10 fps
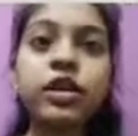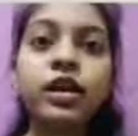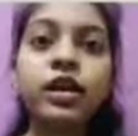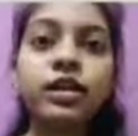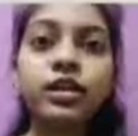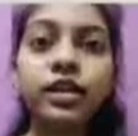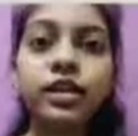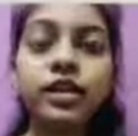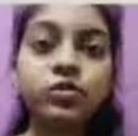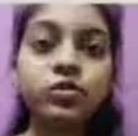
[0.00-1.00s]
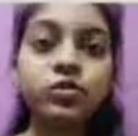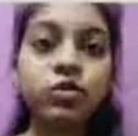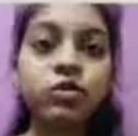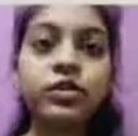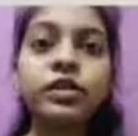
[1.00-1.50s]
incentive to
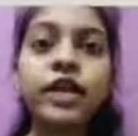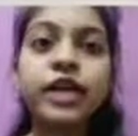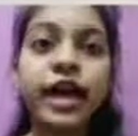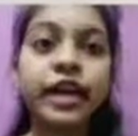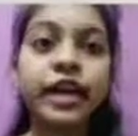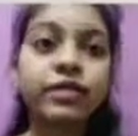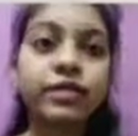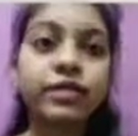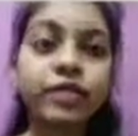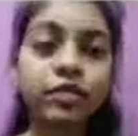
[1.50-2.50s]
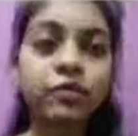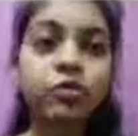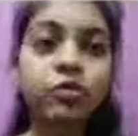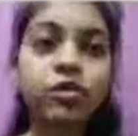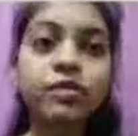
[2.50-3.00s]
store the high level waste for
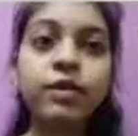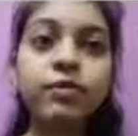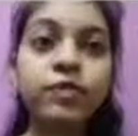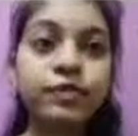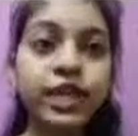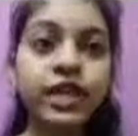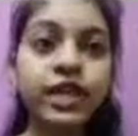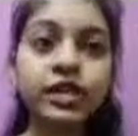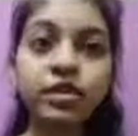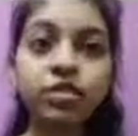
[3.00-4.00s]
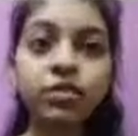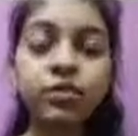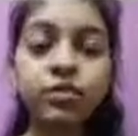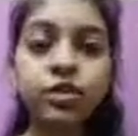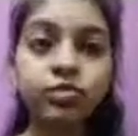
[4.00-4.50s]
about 50 years before
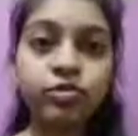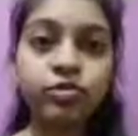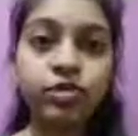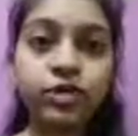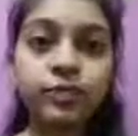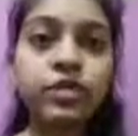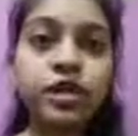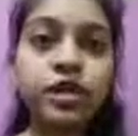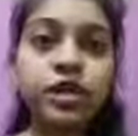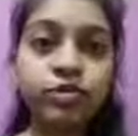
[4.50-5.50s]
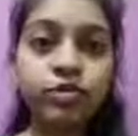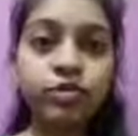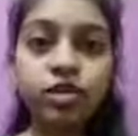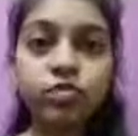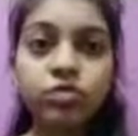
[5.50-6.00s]
disposal. Disposal
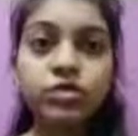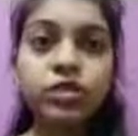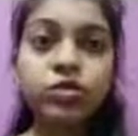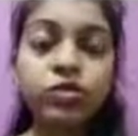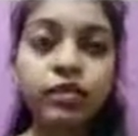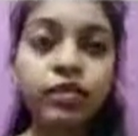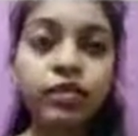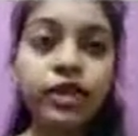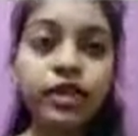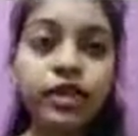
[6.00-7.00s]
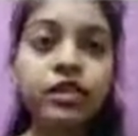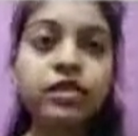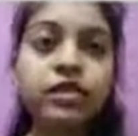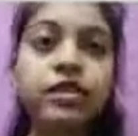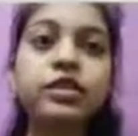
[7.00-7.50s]
of the low level waste is
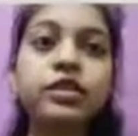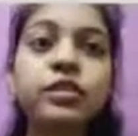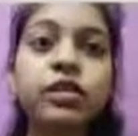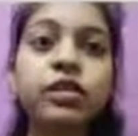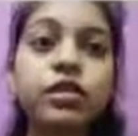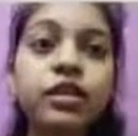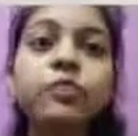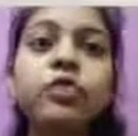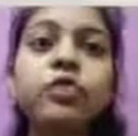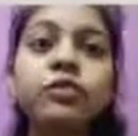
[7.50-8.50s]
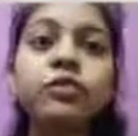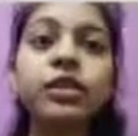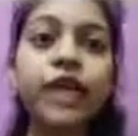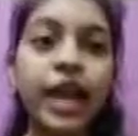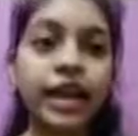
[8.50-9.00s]
straightforward
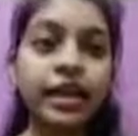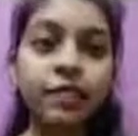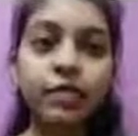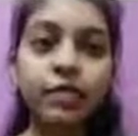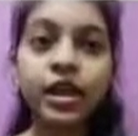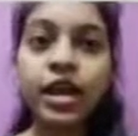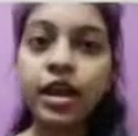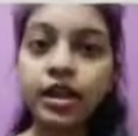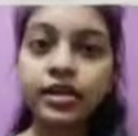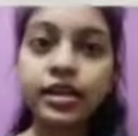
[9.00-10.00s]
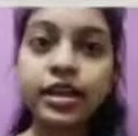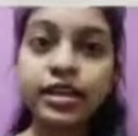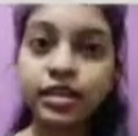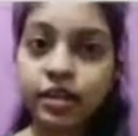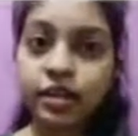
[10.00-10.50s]
and can be undertaken
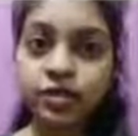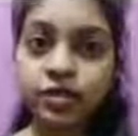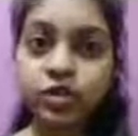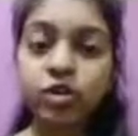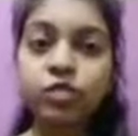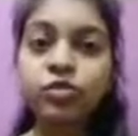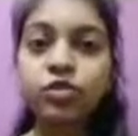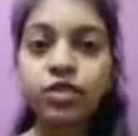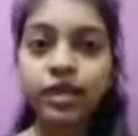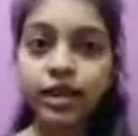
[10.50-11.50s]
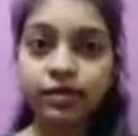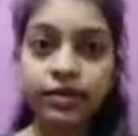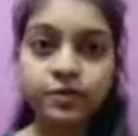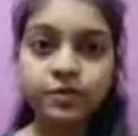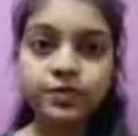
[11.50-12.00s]
safely almost anywhere.
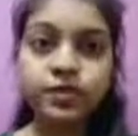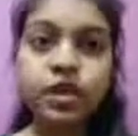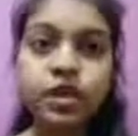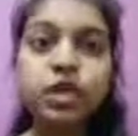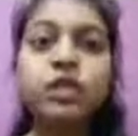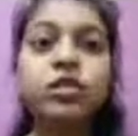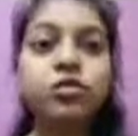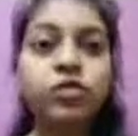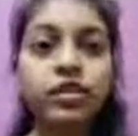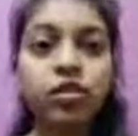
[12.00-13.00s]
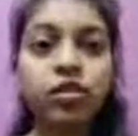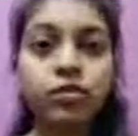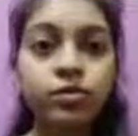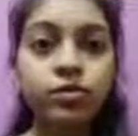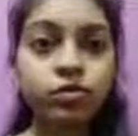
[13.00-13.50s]
Storage of
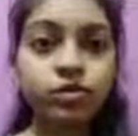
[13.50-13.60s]
used